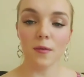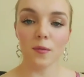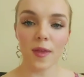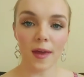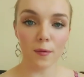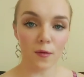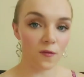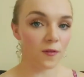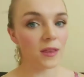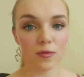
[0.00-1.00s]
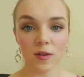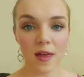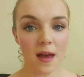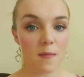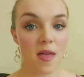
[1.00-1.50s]
that will feed through
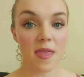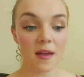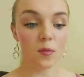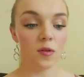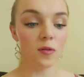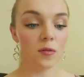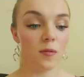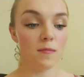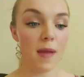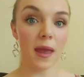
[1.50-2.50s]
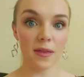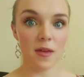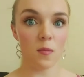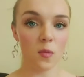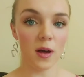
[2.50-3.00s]
them, and that will make
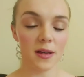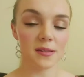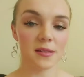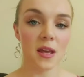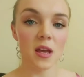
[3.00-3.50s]
them worse.